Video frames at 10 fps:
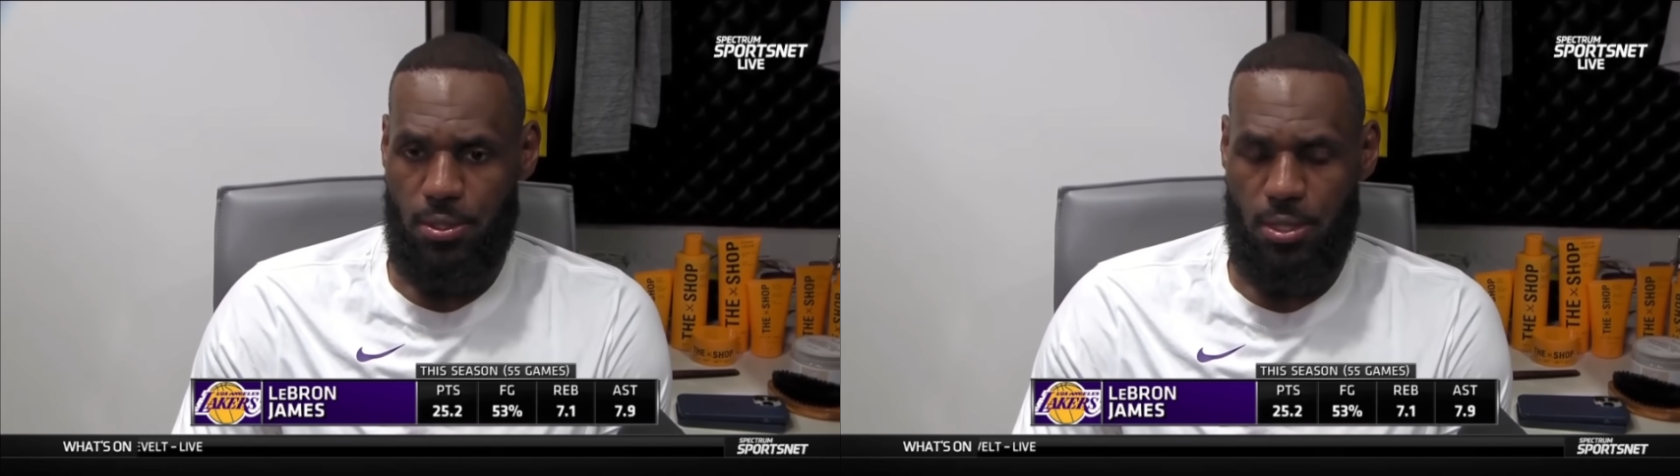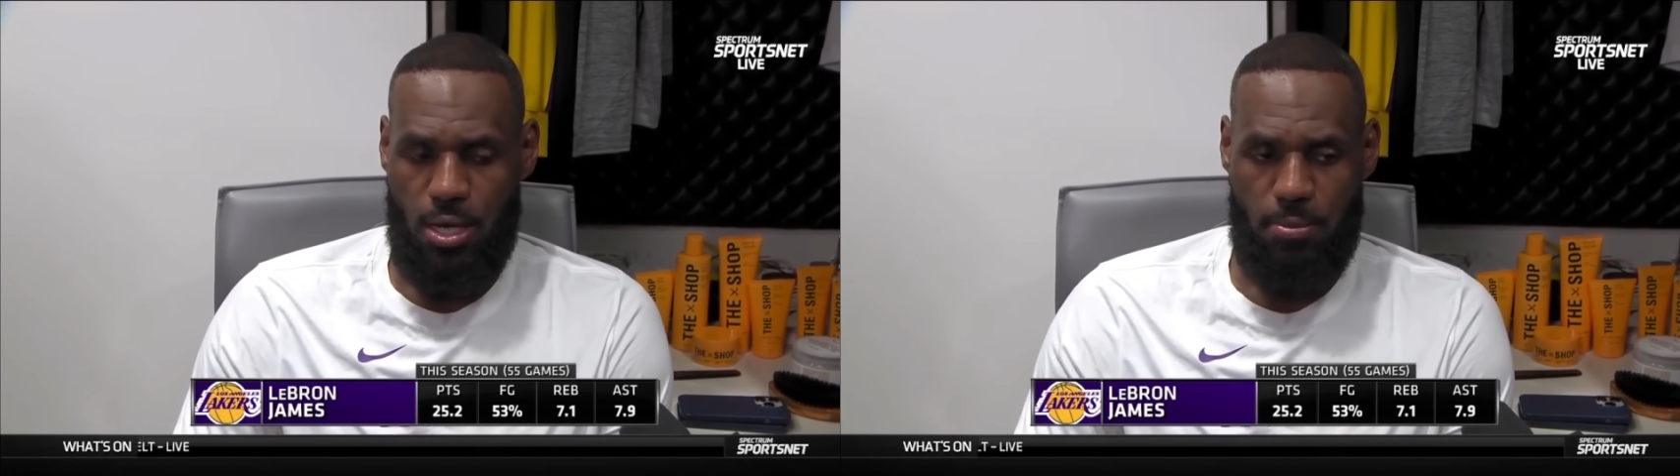
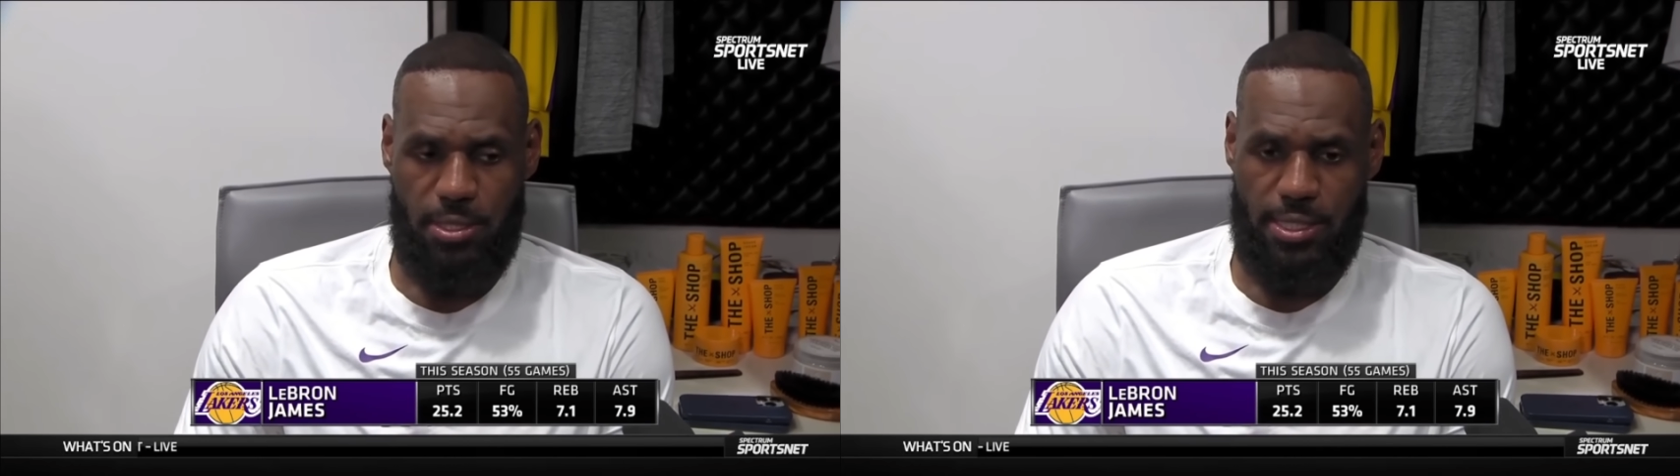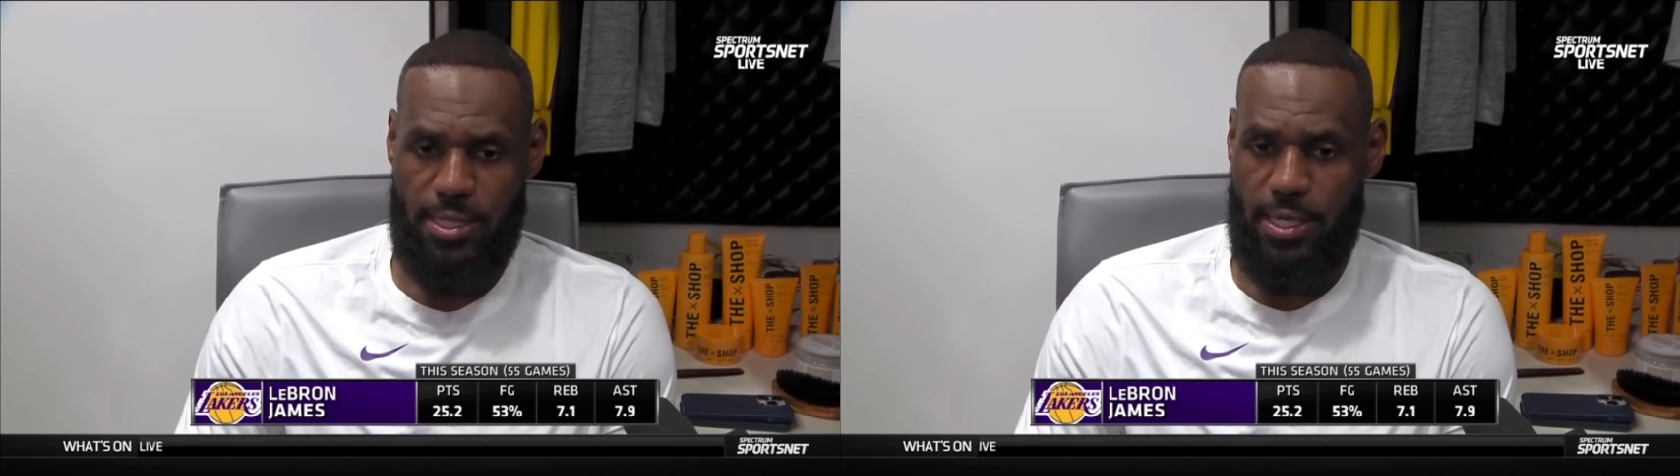Um,
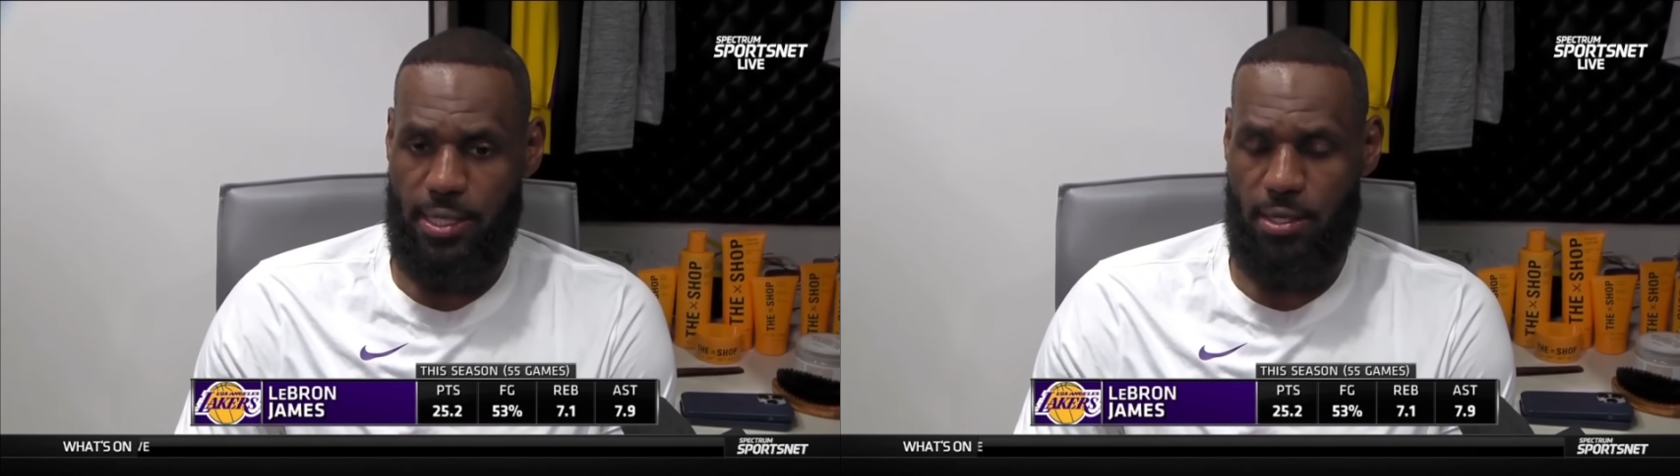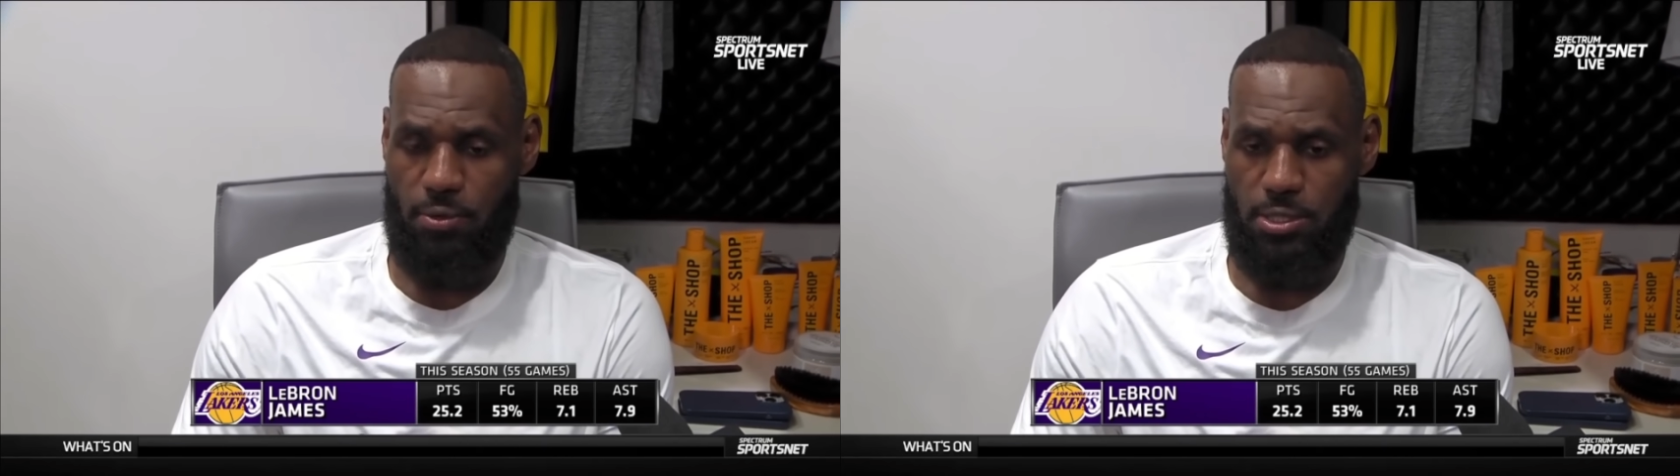and he did that
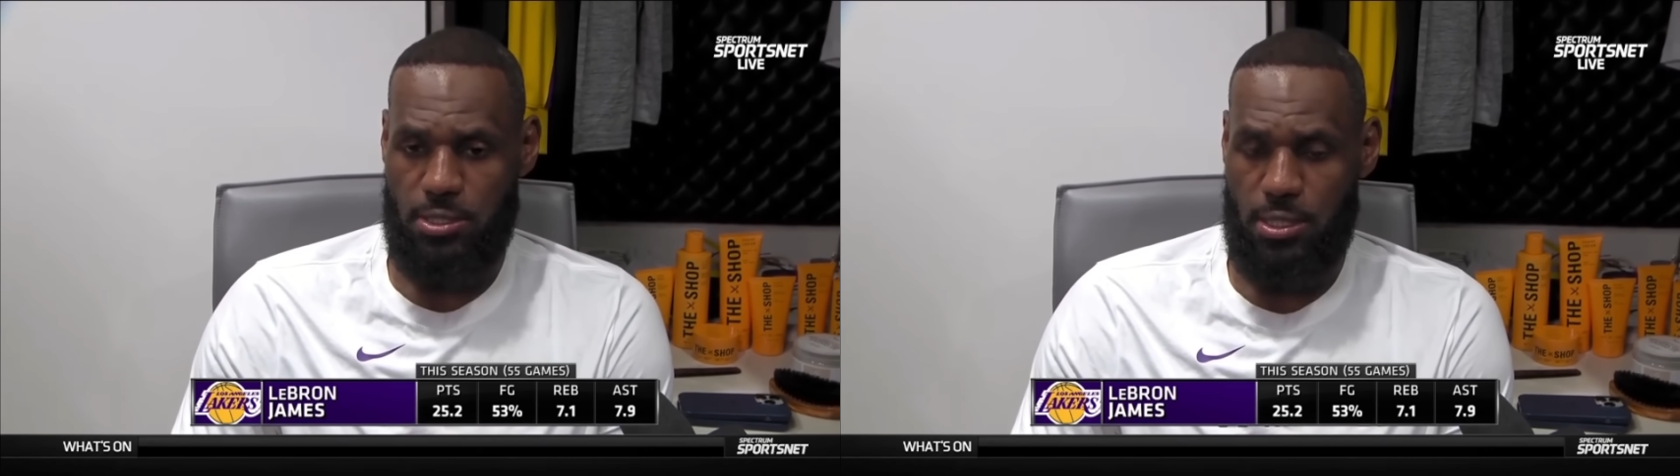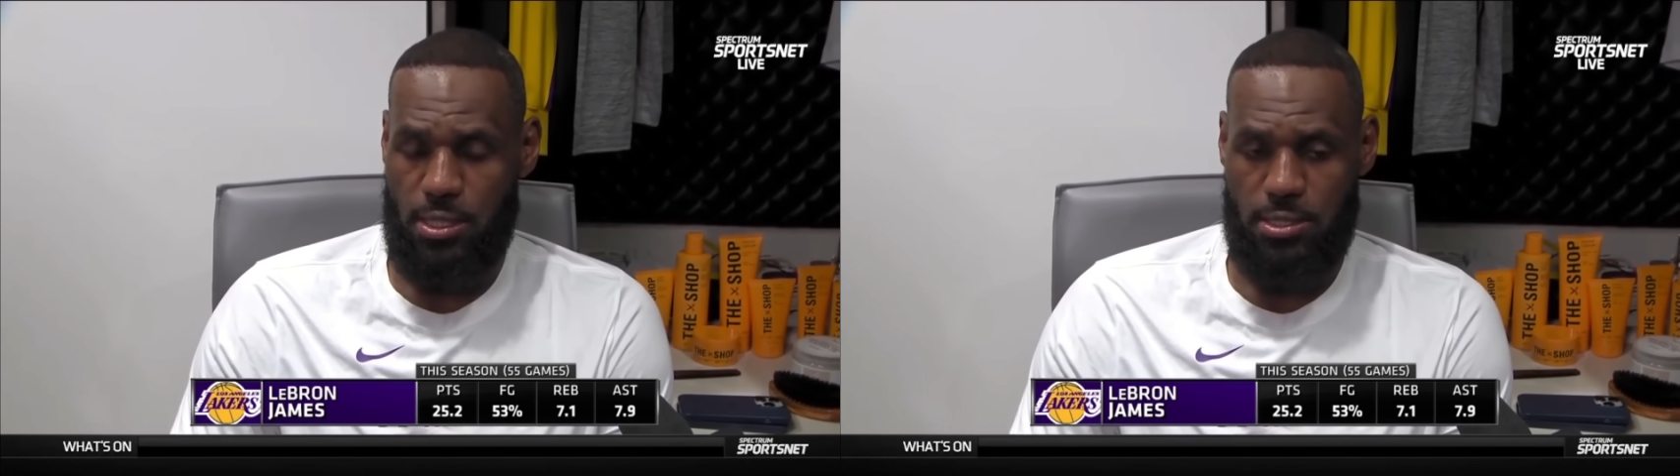again
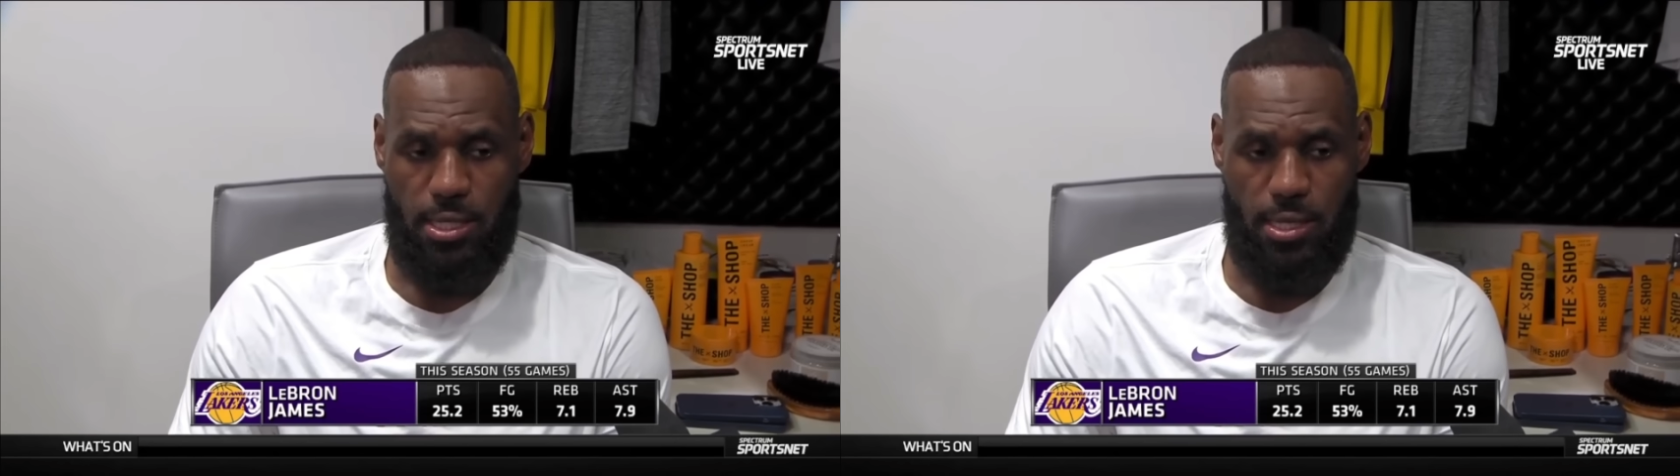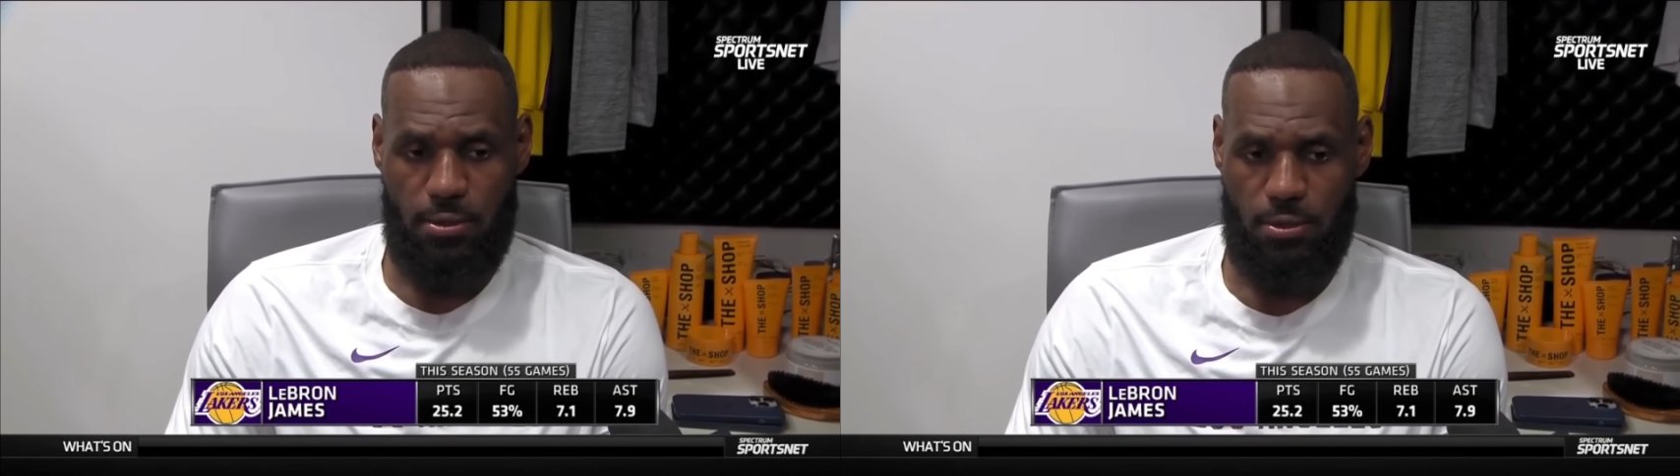once again
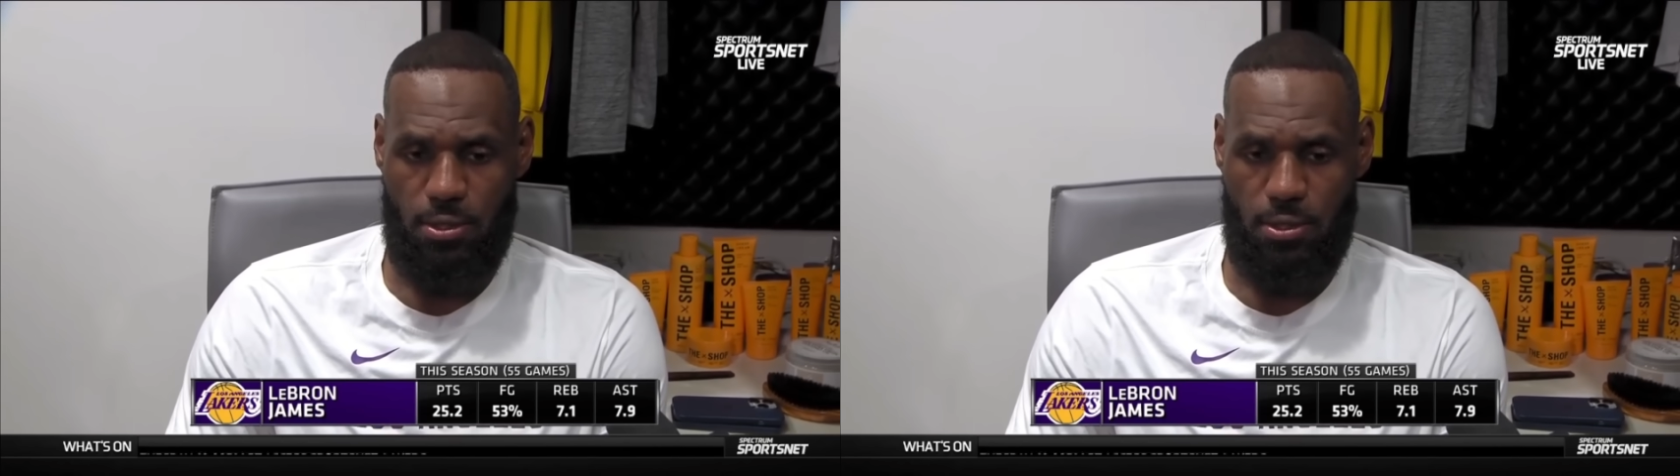today.